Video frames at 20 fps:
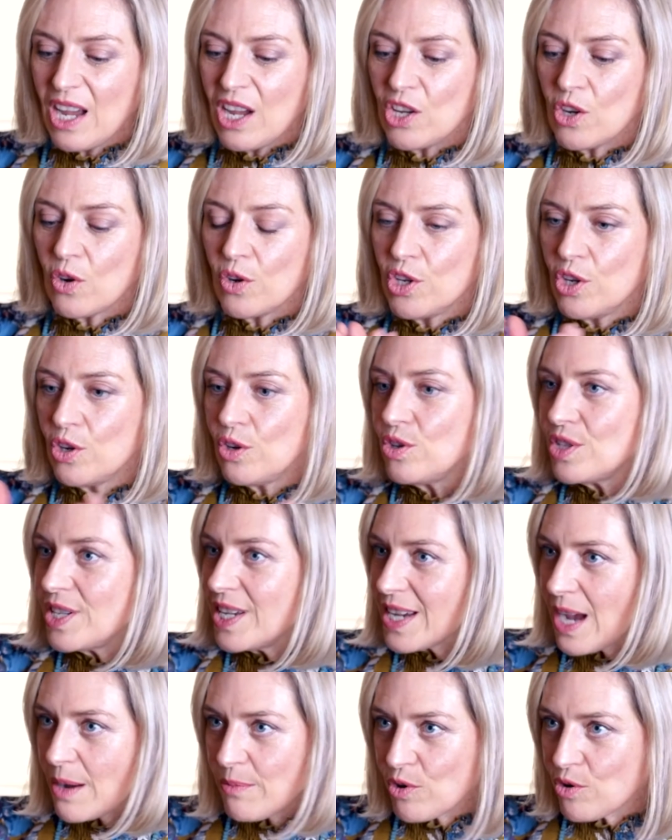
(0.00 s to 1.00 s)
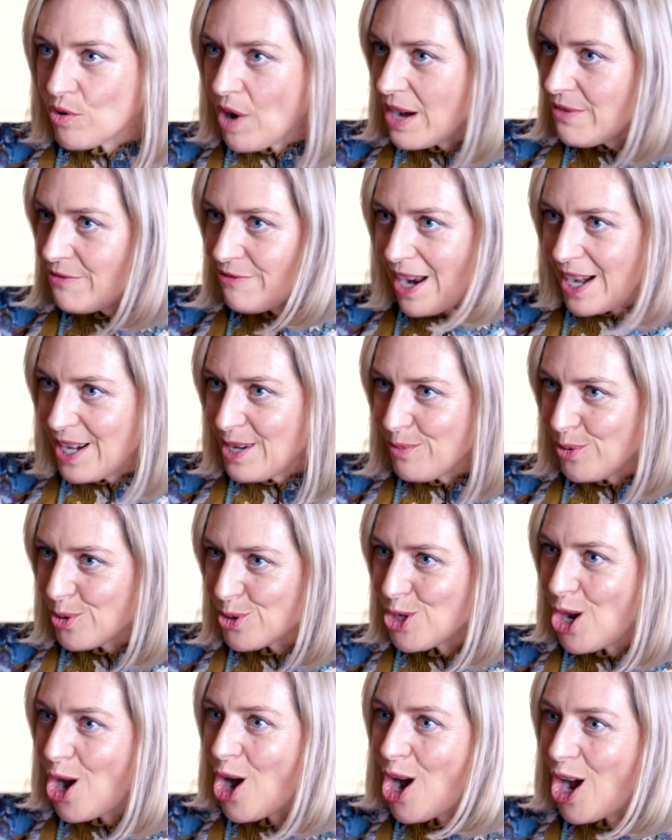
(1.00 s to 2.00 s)
You're using up great valuable
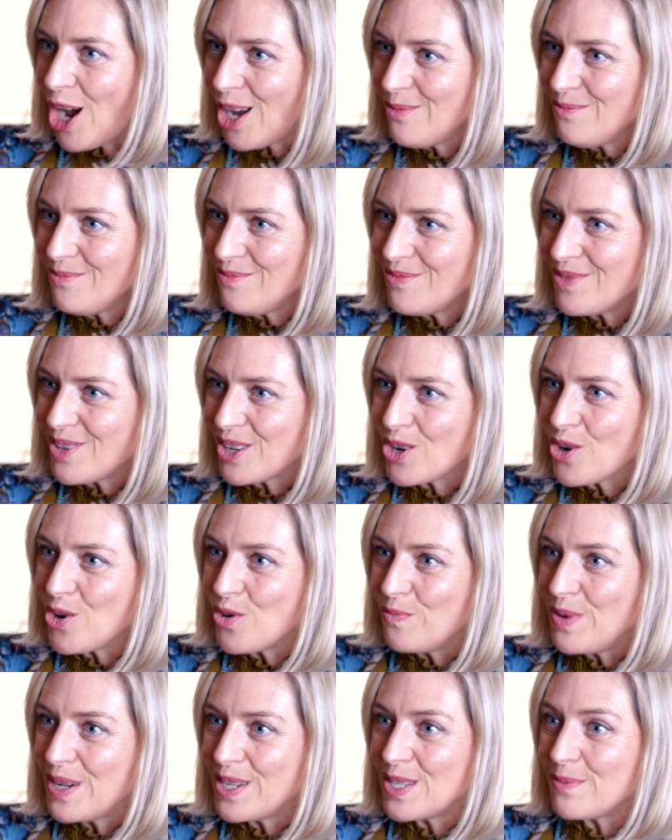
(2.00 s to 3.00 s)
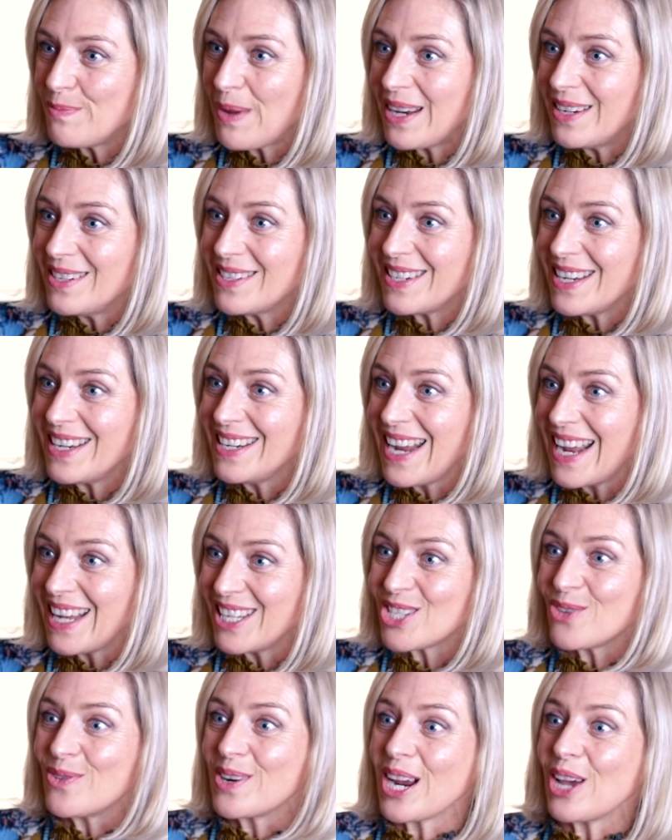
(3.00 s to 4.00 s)
time that could be spent in
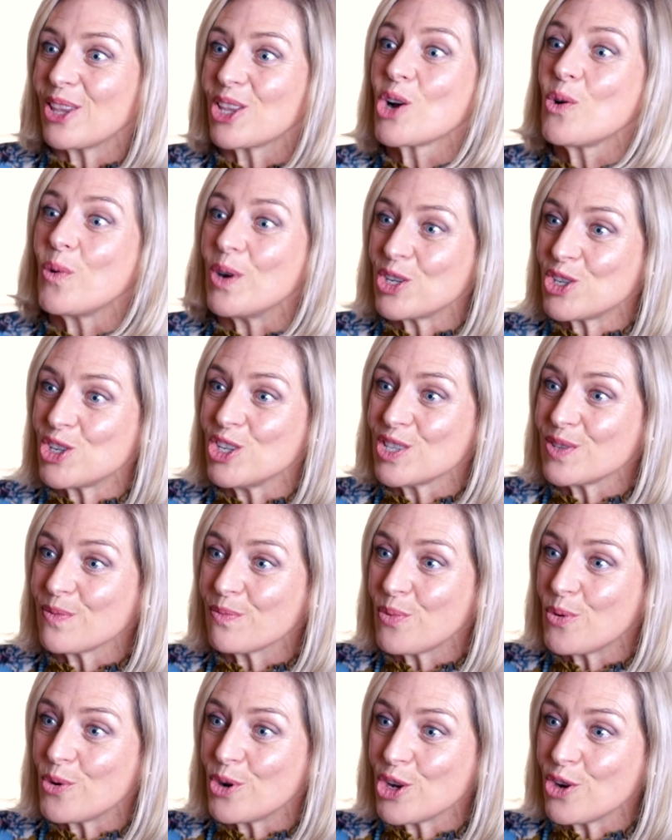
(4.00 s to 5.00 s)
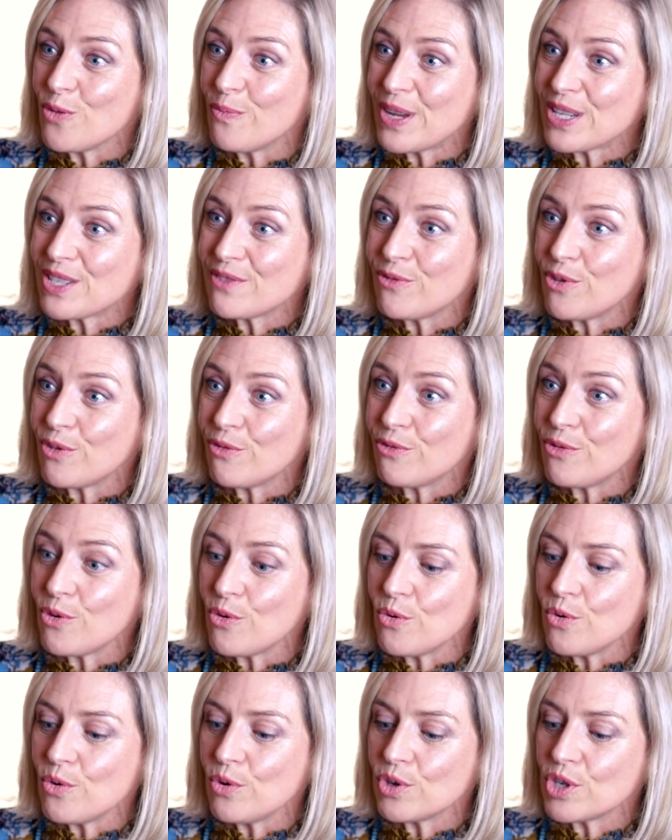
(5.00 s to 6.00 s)
answering other questions and putting your best foot
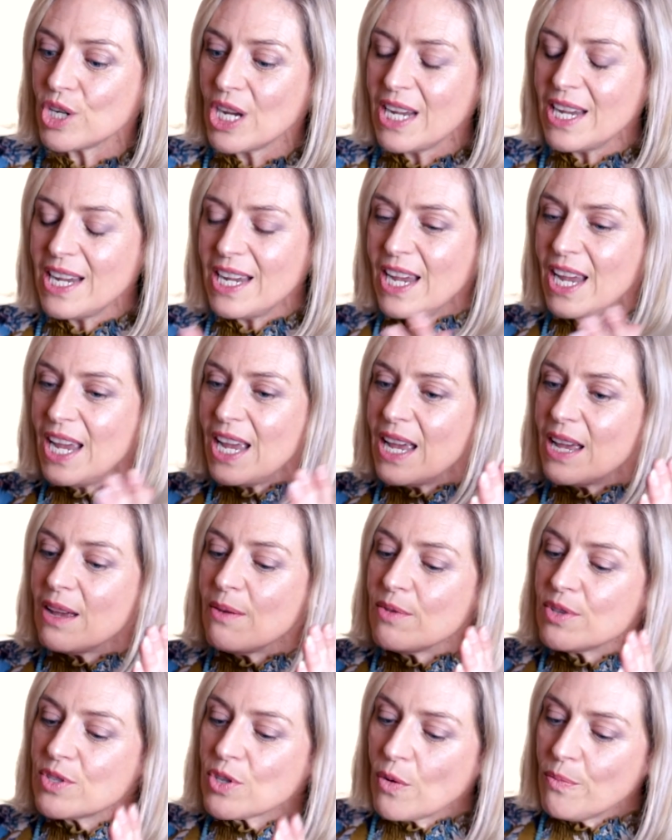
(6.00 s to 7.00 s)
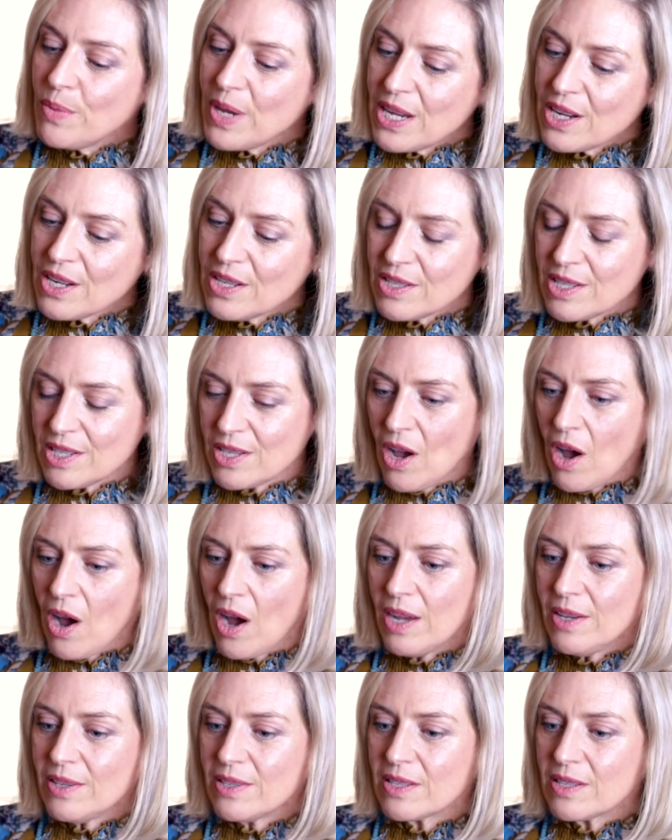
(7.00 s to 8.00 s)
forward. So be
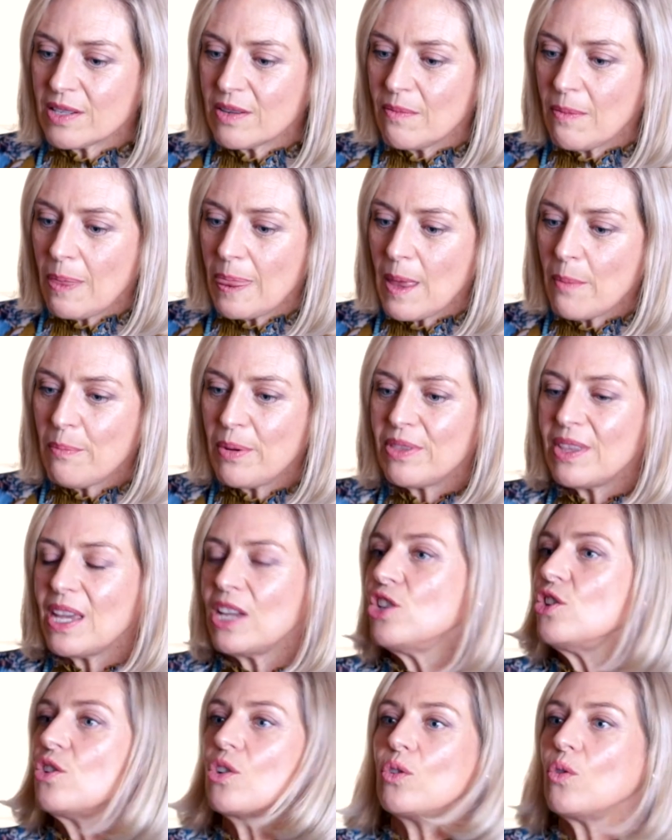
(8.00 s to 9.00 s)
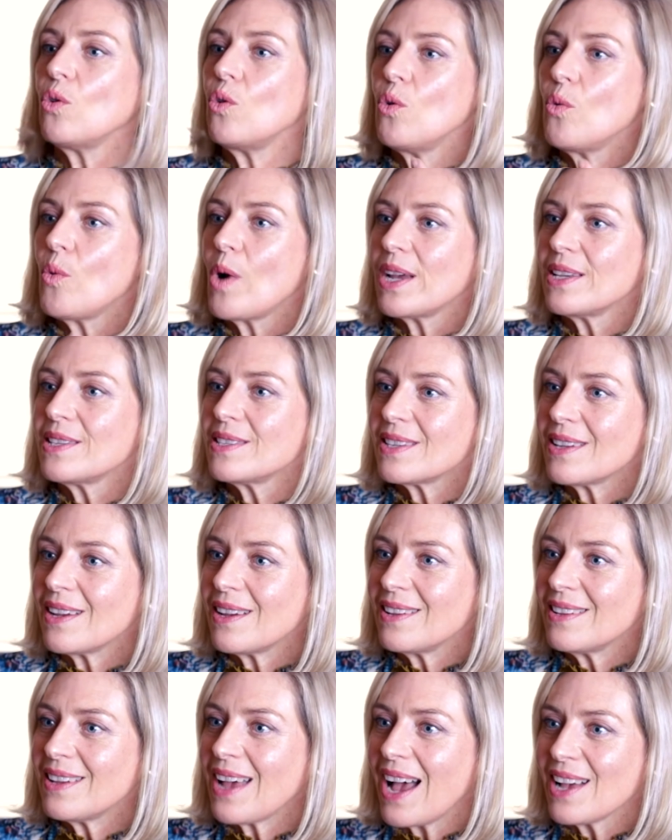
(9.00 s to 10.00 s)
concise, but then you can always
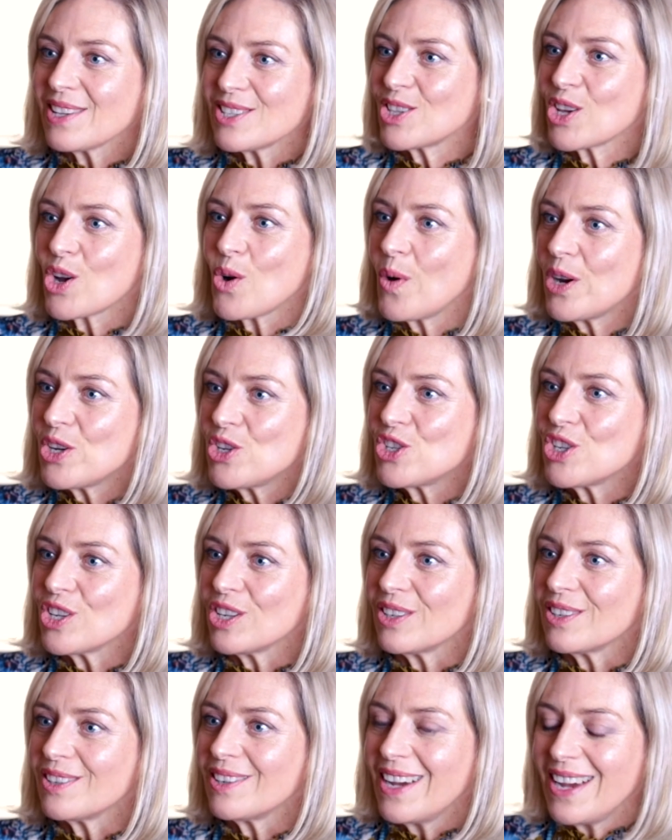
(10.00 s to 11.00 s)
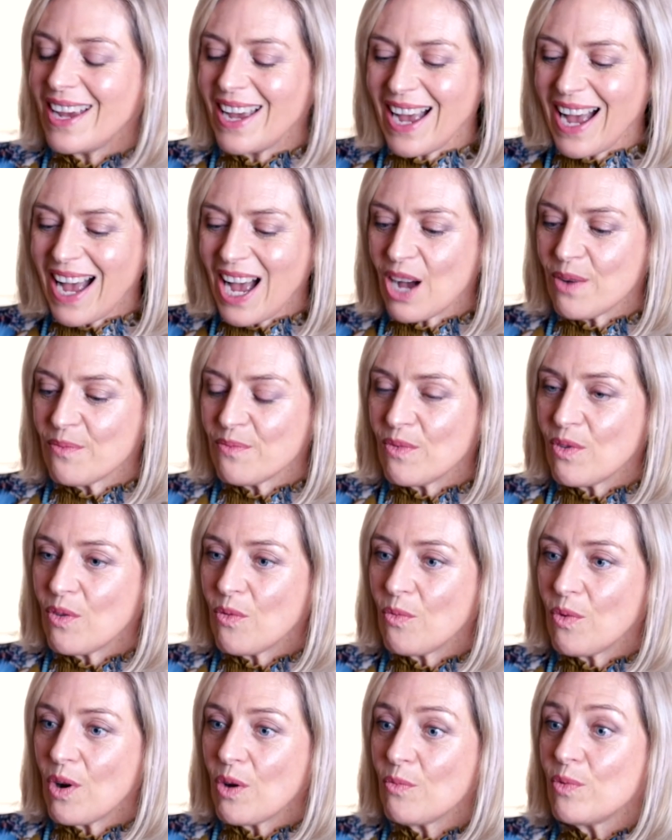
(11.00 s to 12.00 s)
ask the question,
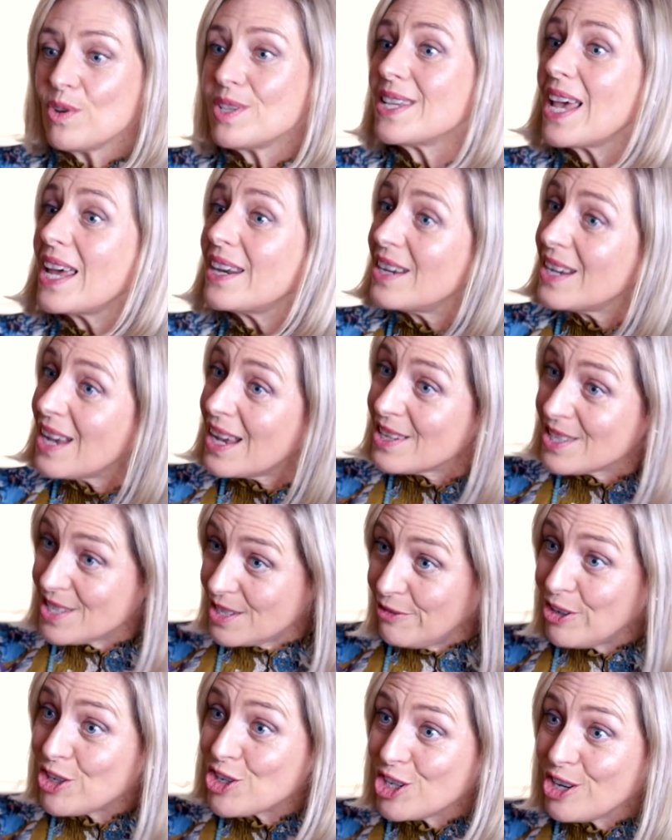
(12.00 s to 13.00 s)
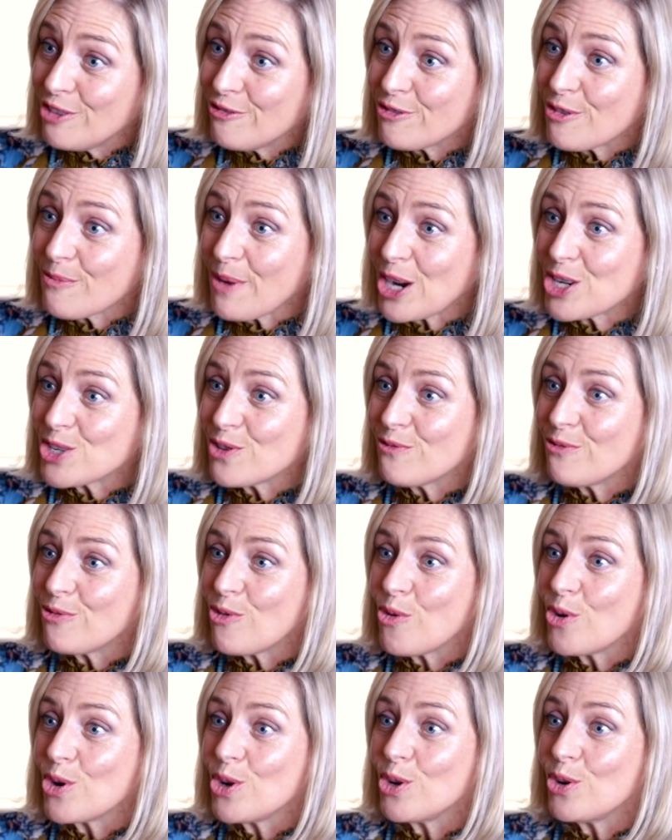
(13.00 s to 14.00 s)
was that sufficient information
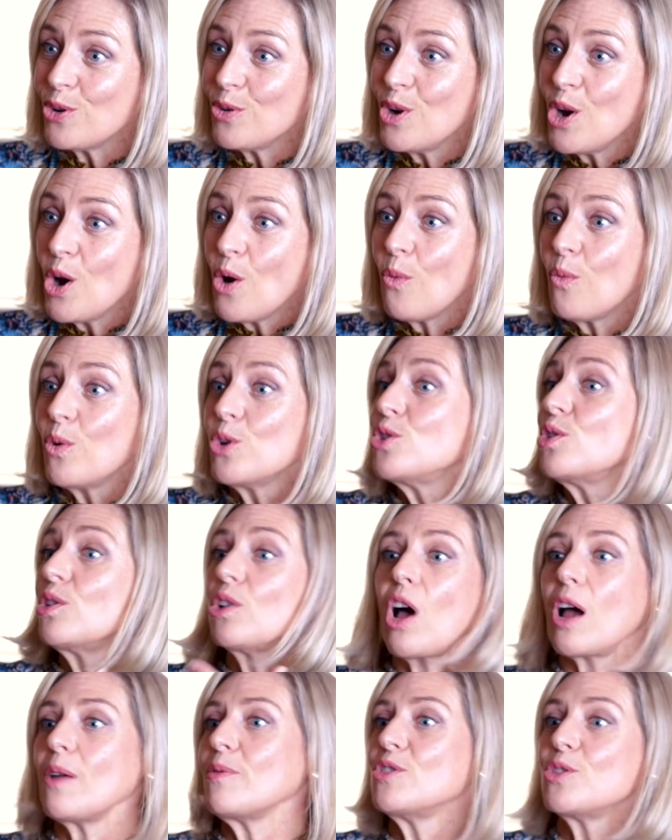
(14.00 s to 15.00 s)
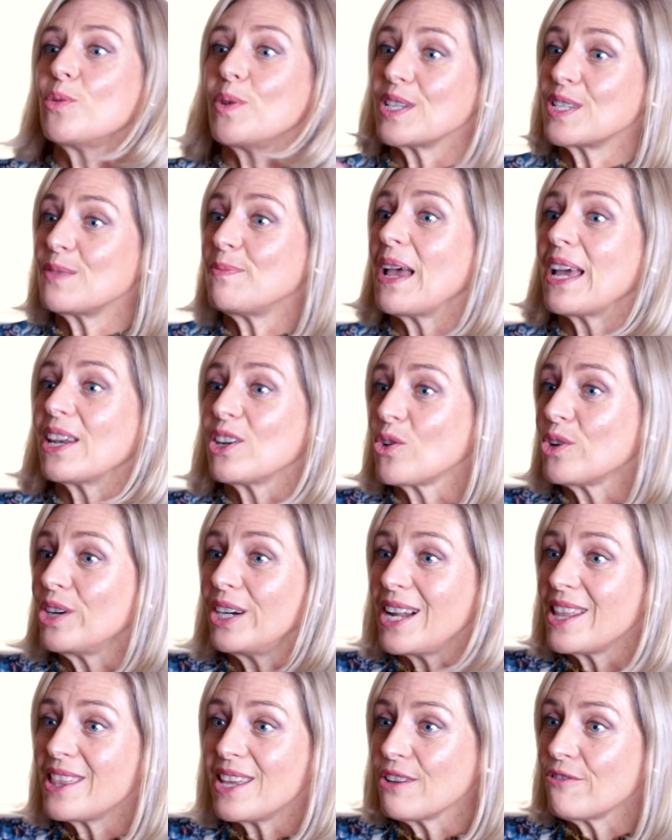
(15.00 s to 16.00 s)
for you? Would you like me to expand on
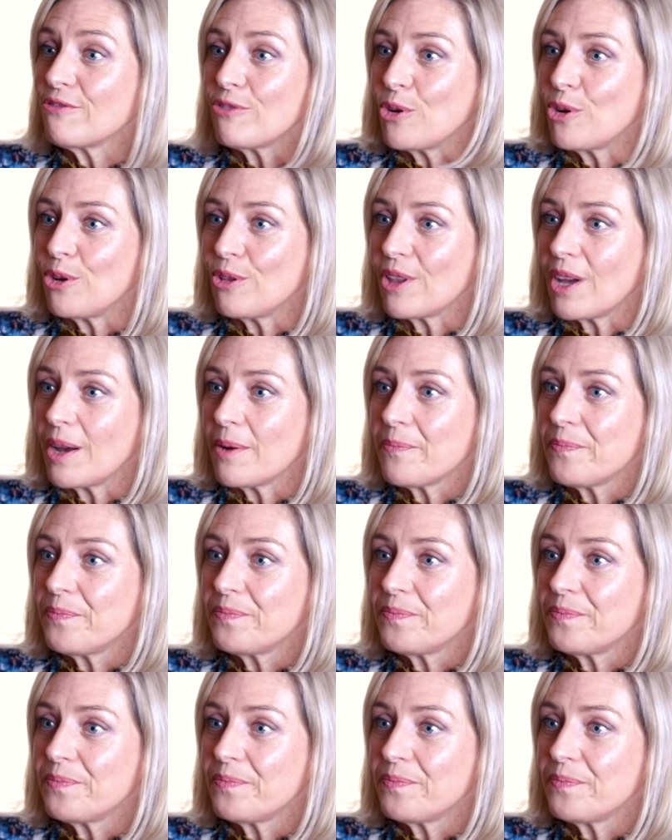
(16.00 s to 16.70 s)
anything further?